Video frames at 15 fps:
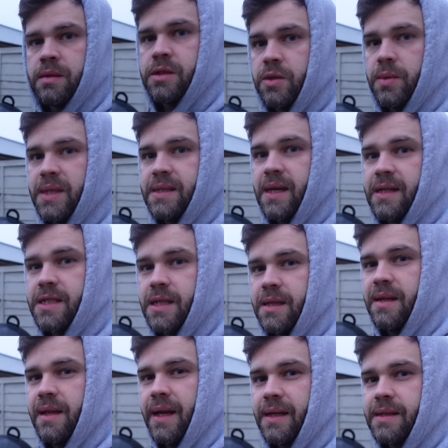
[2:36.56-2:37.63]
So it is actually
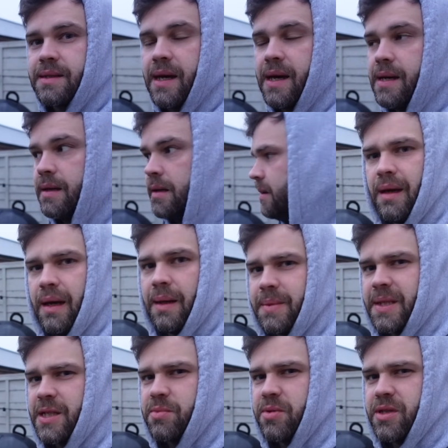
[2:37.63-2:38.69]
the next day. I'm
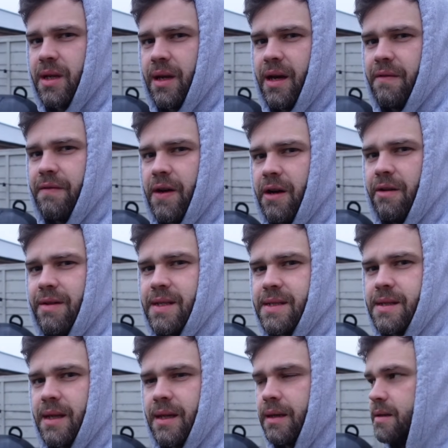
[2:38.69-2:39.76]
desperate to light a fire in this
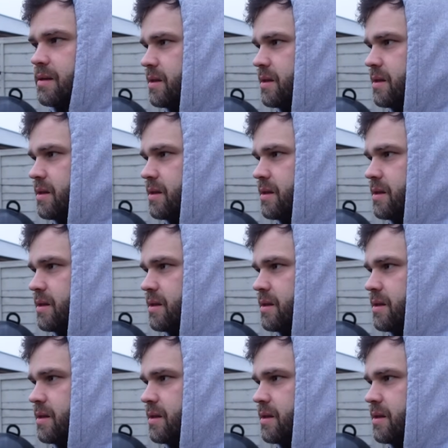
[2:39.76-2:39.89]
thing.